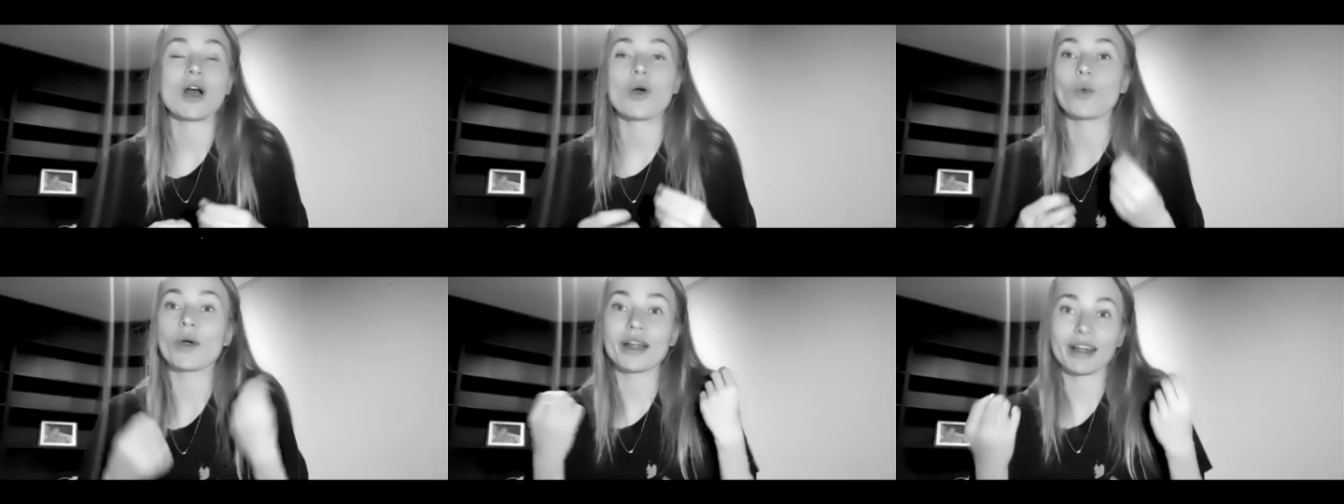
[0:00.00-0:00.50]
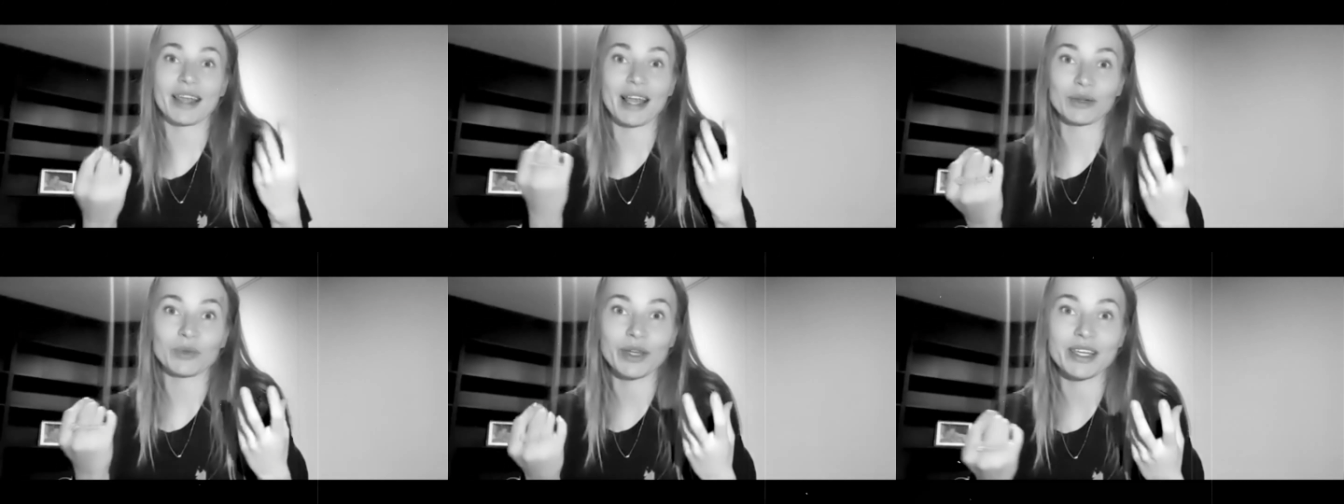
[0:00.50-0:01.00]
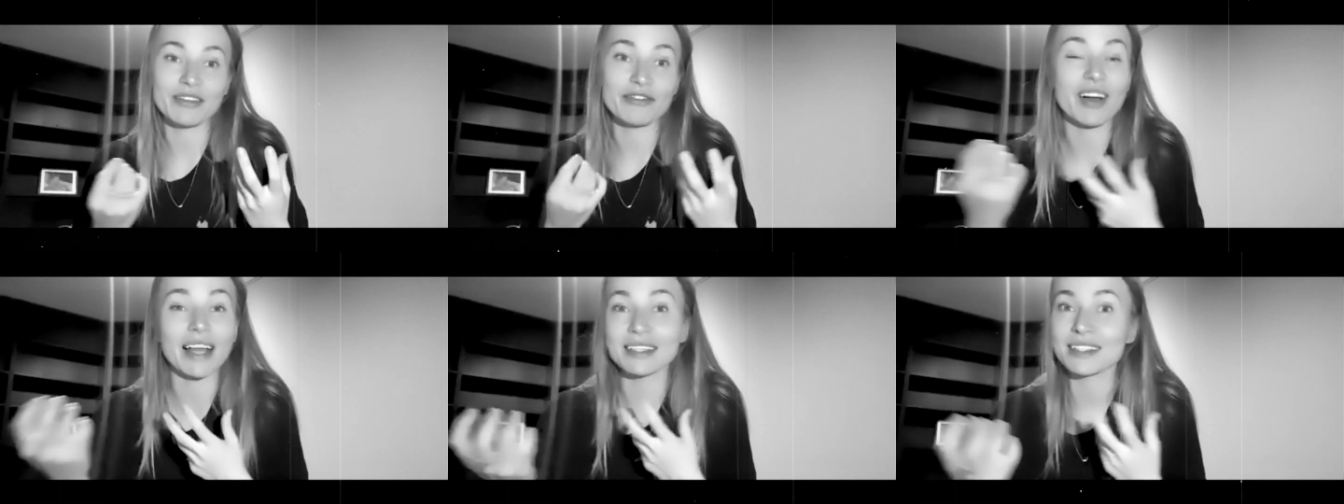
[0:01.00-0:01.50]
where can we
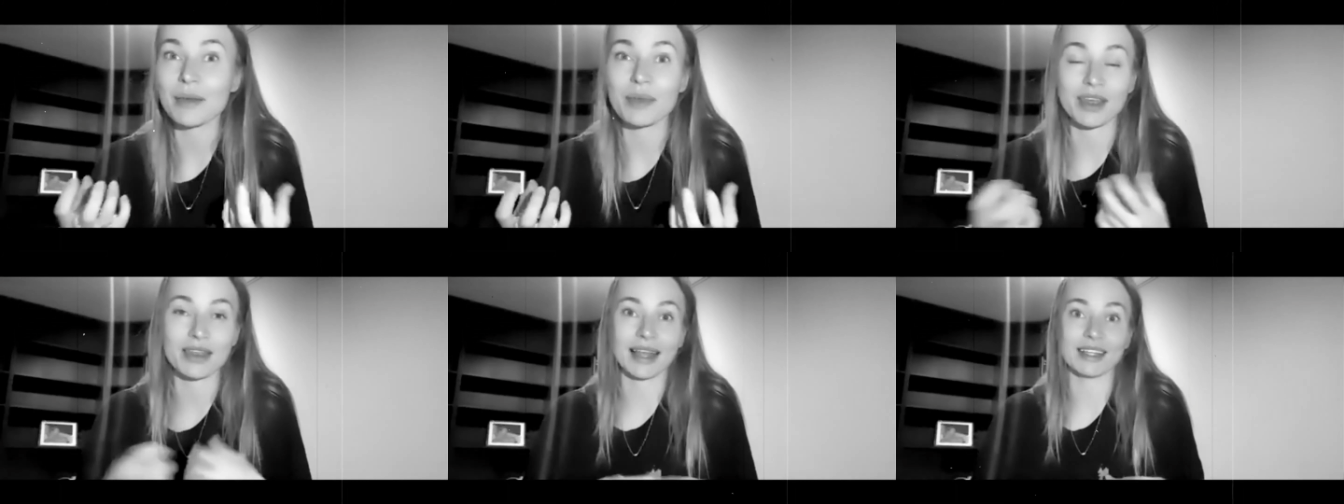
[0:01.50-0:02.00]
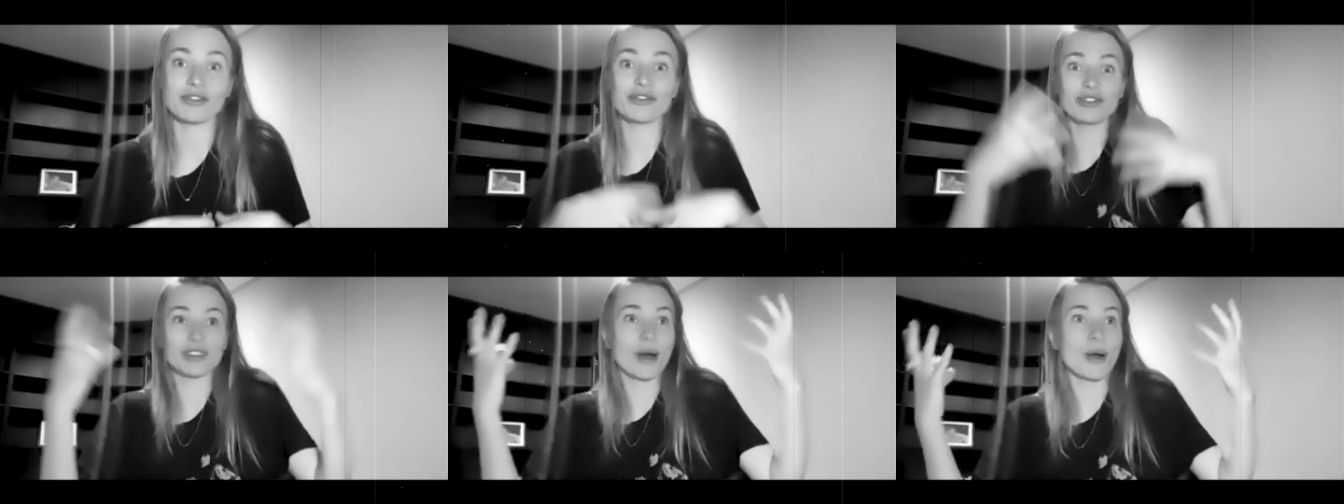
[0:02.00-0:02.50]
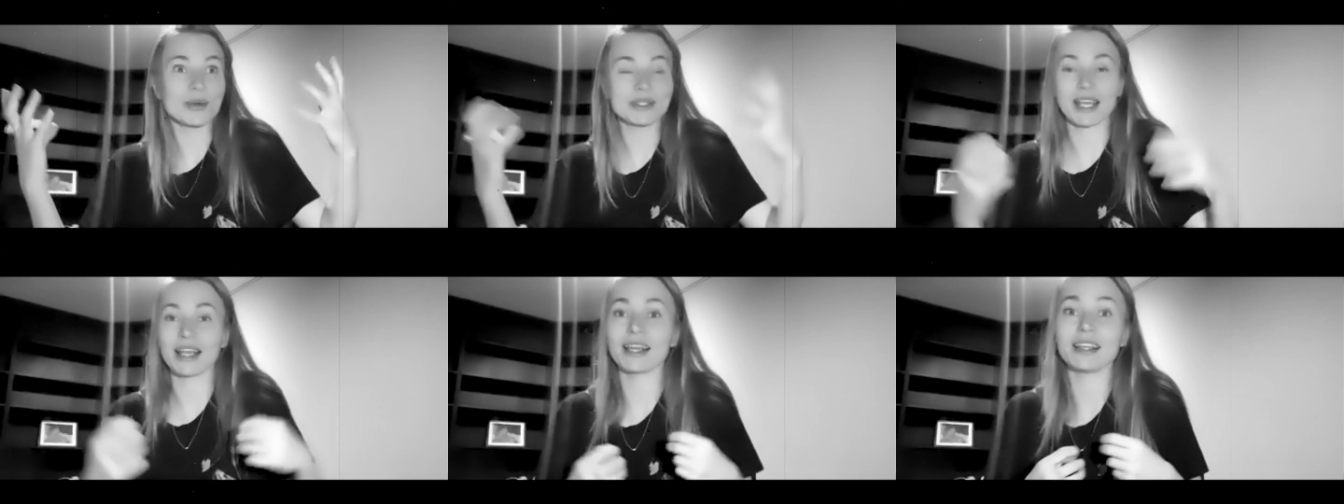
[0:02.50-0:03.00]
find something that's
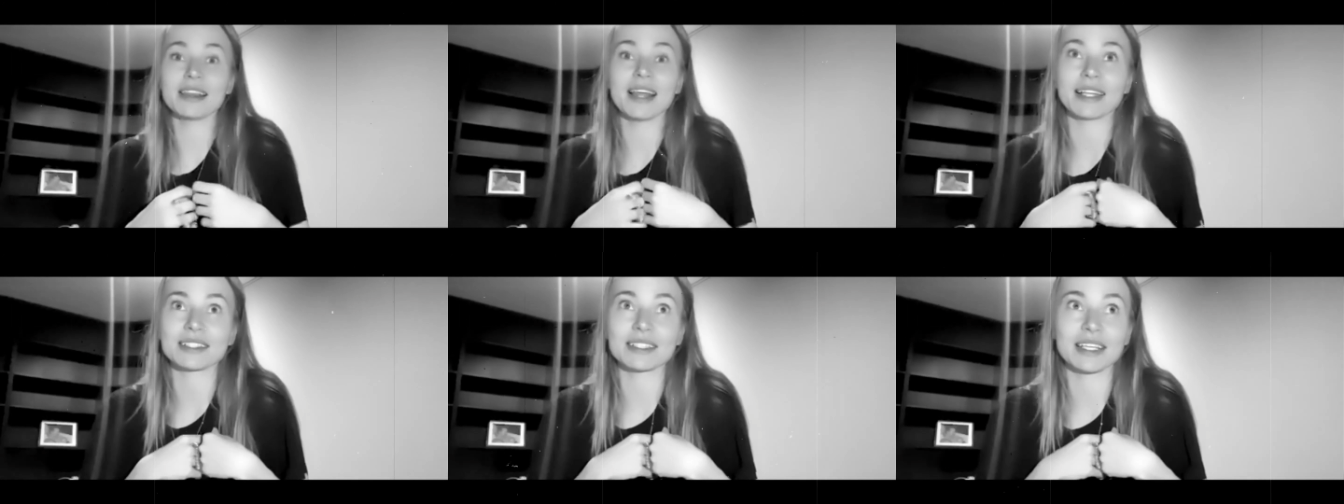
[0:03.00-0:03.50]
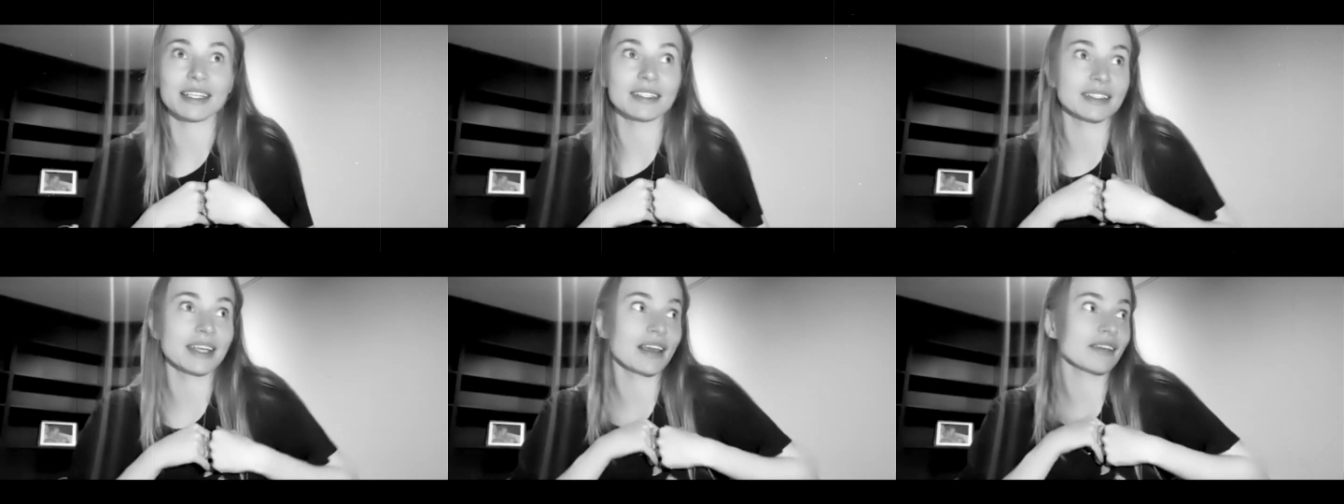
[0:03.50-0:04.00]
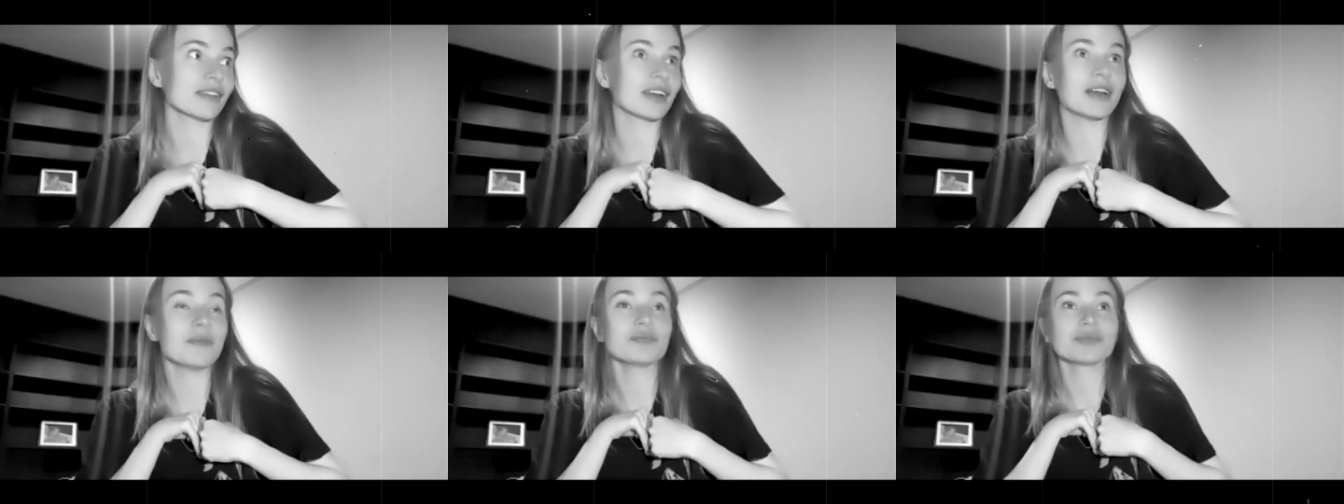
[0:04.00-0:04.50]
floating, that can give
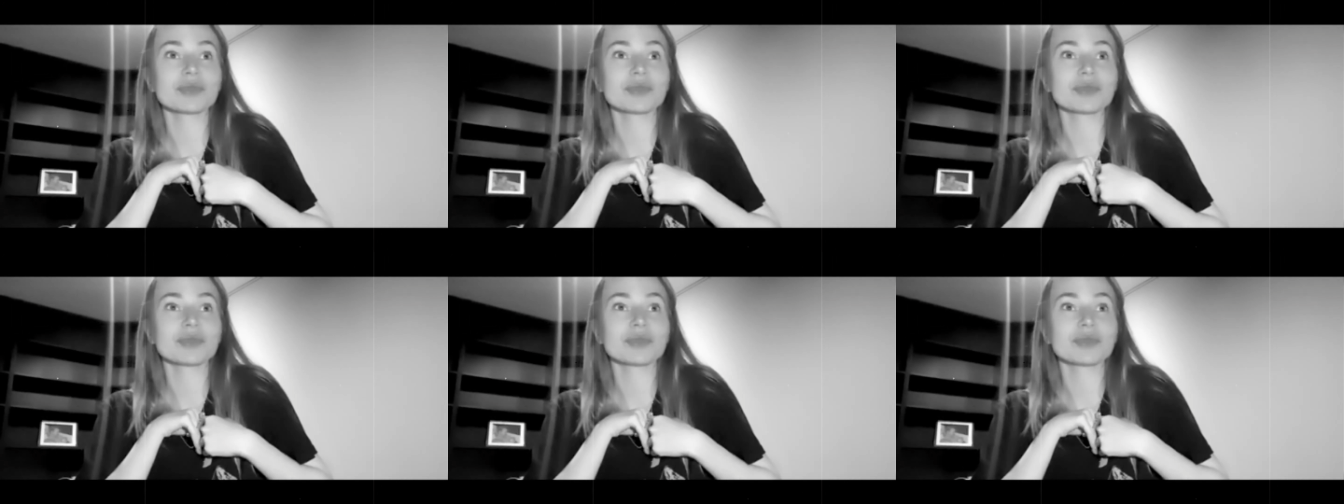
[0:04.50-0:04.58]
a,